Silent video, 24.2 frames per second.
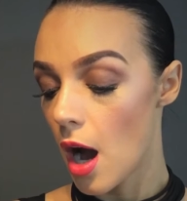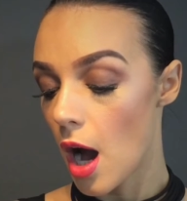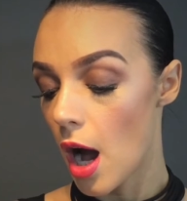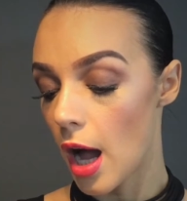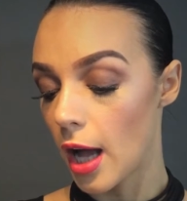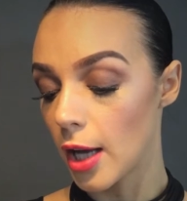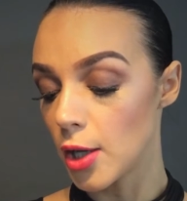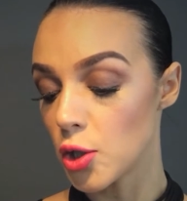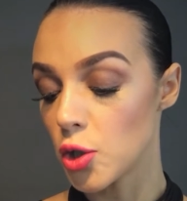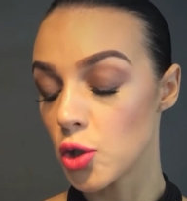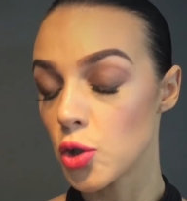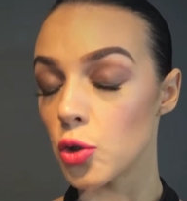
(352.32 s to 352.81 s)

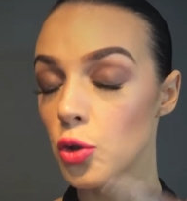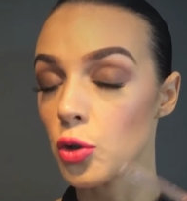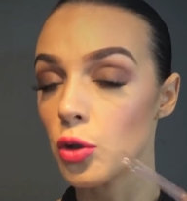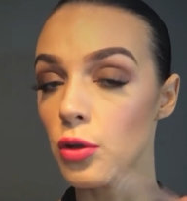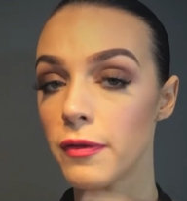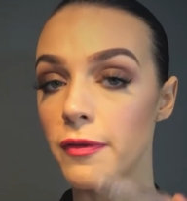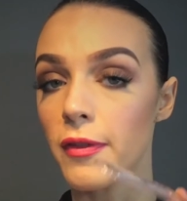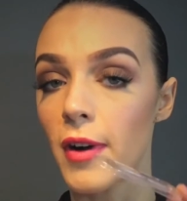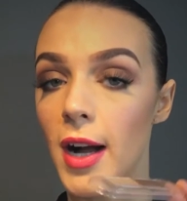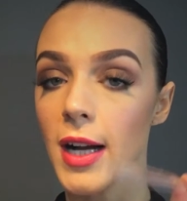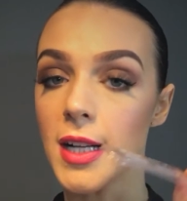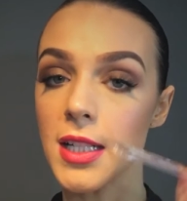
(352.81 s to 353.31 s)
I do
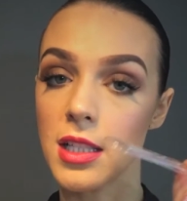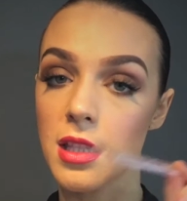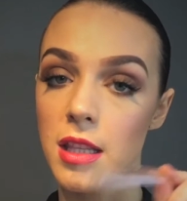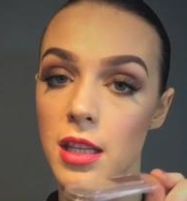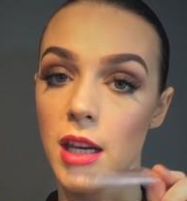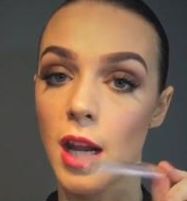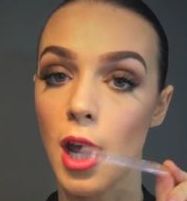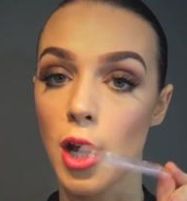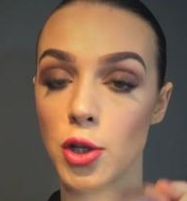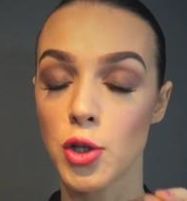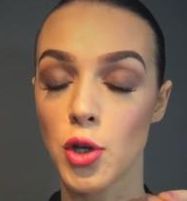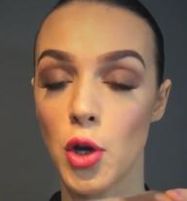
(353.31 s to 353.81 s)
find that
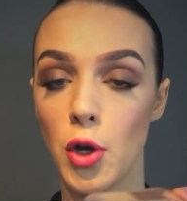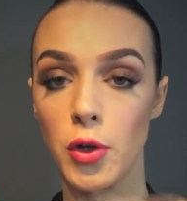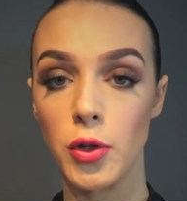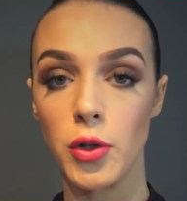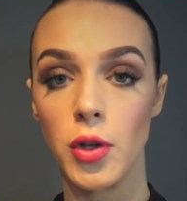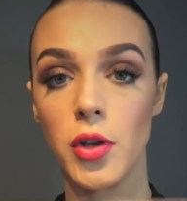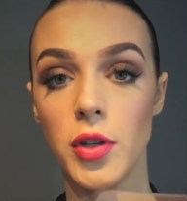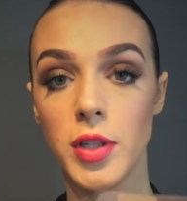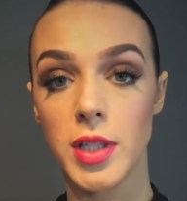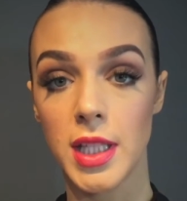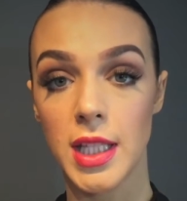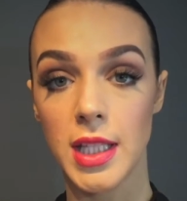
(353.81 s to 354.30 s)
I don't
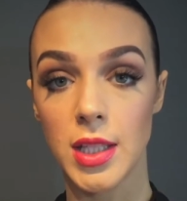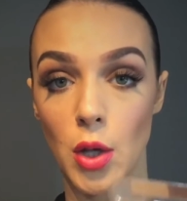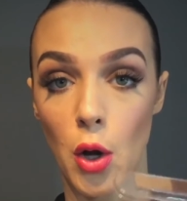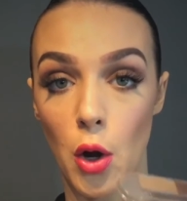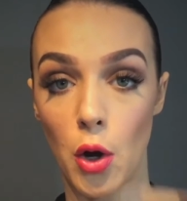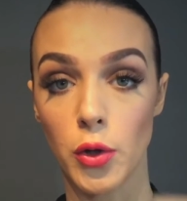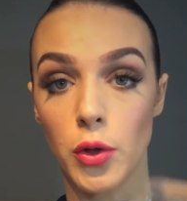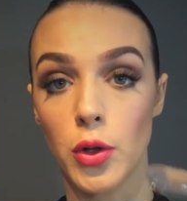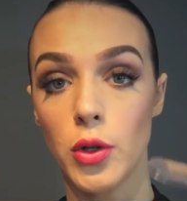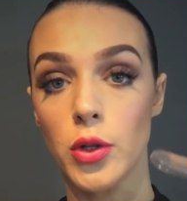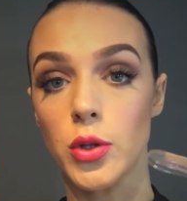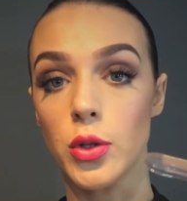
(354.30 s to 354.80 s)
use this
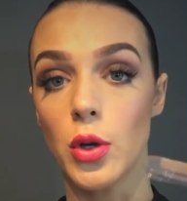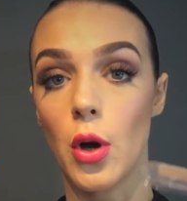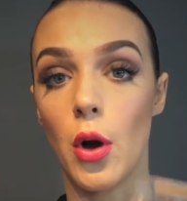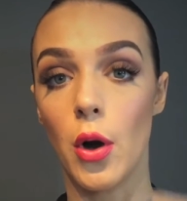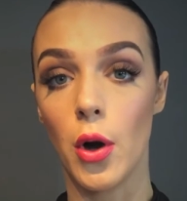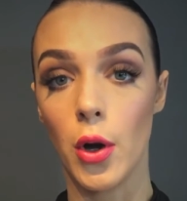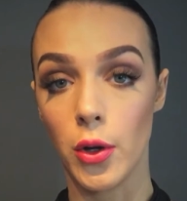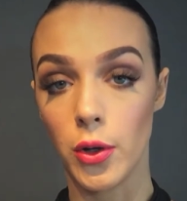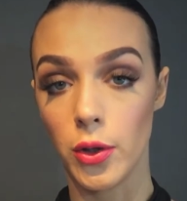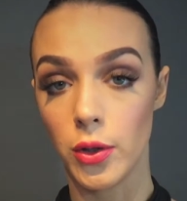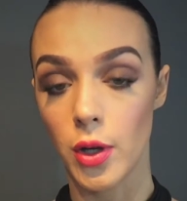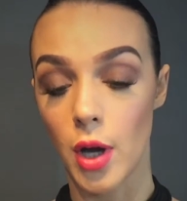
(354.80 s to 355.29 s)
on its
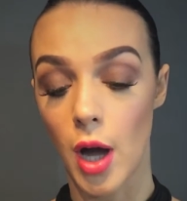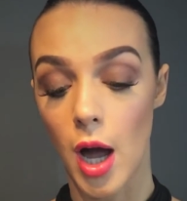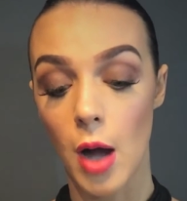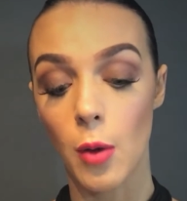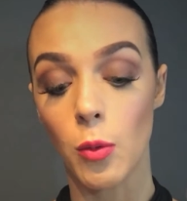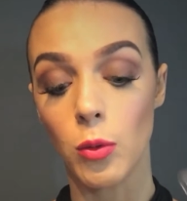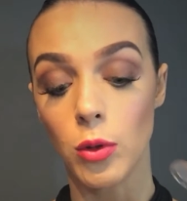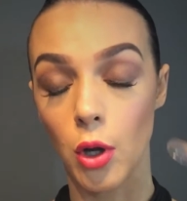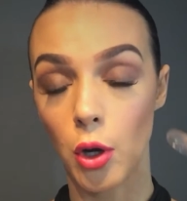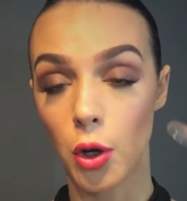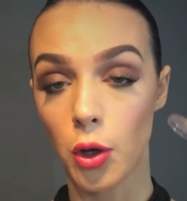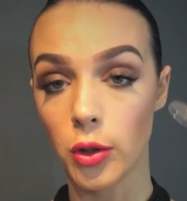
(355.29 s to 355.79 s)
own. I
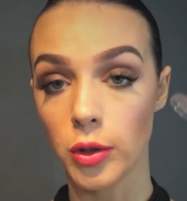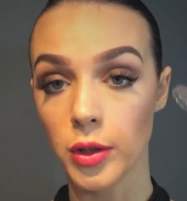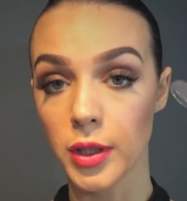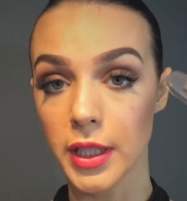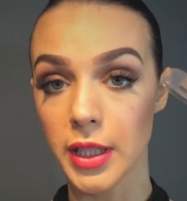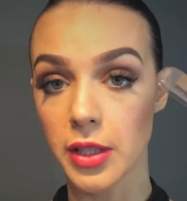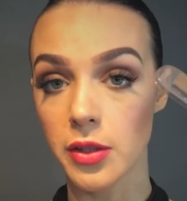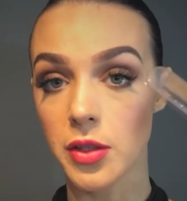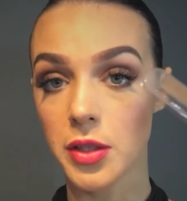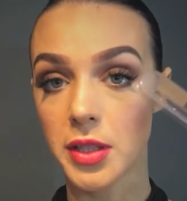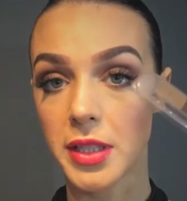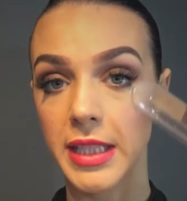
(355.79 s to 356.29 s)
will only
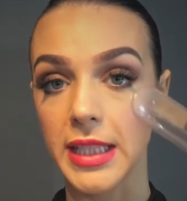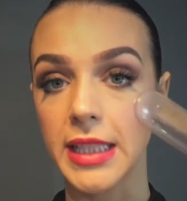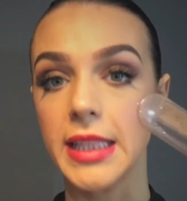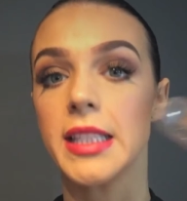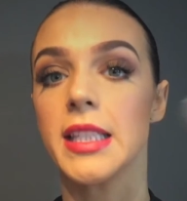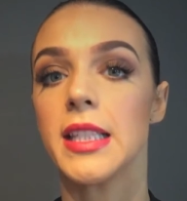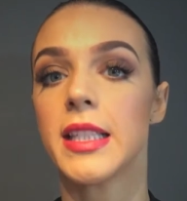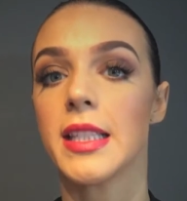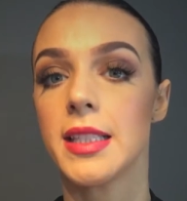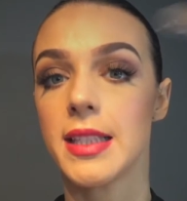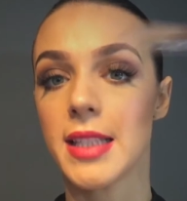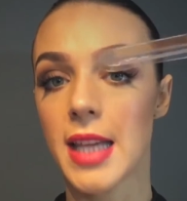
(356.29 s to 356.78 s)
use this
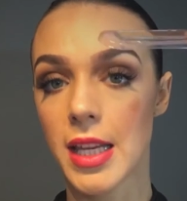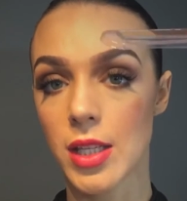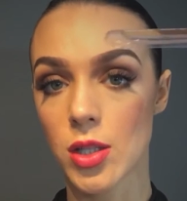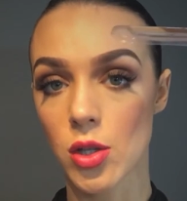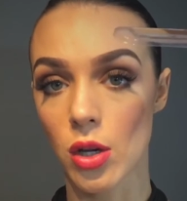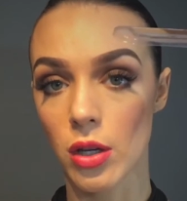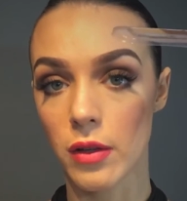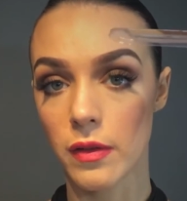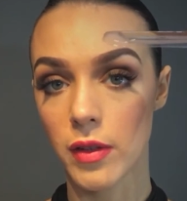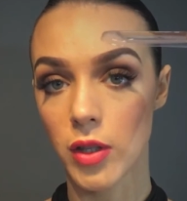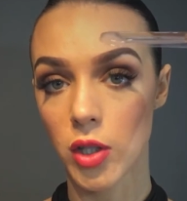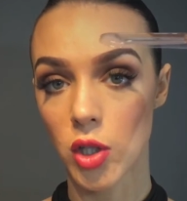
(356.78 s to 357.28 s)
to set
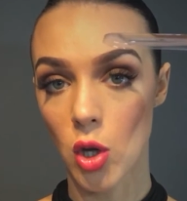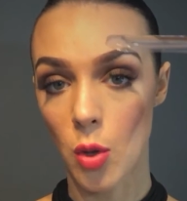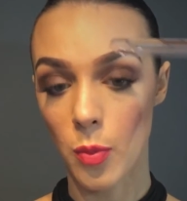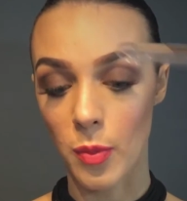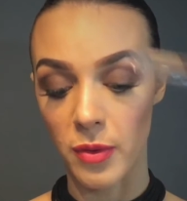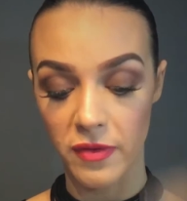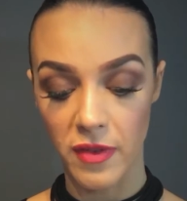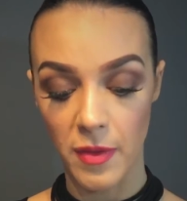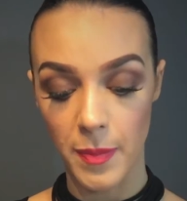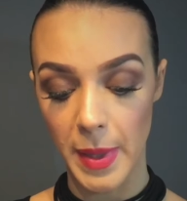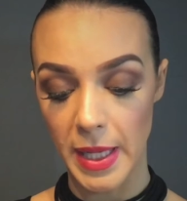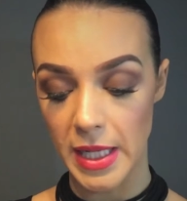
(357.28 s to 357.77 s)
over the top
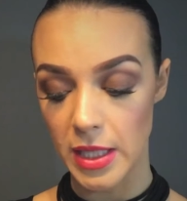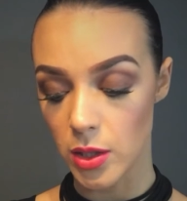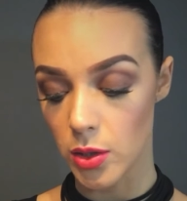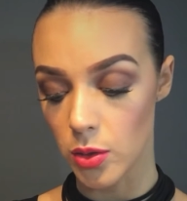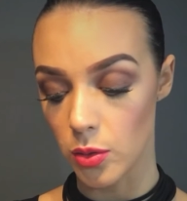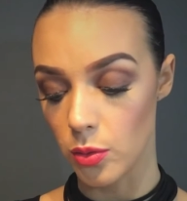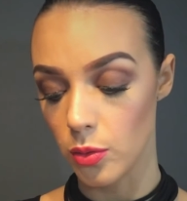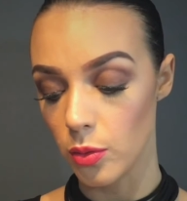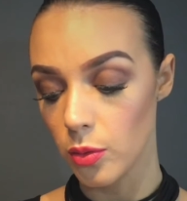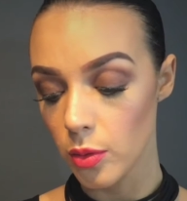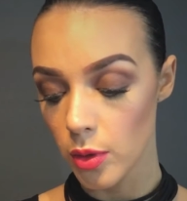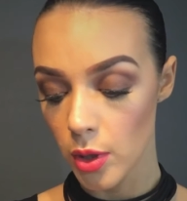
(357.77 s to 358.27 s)
of a
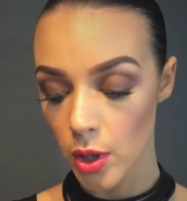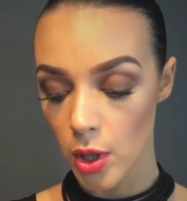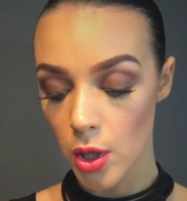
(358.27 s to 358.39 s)
pencil.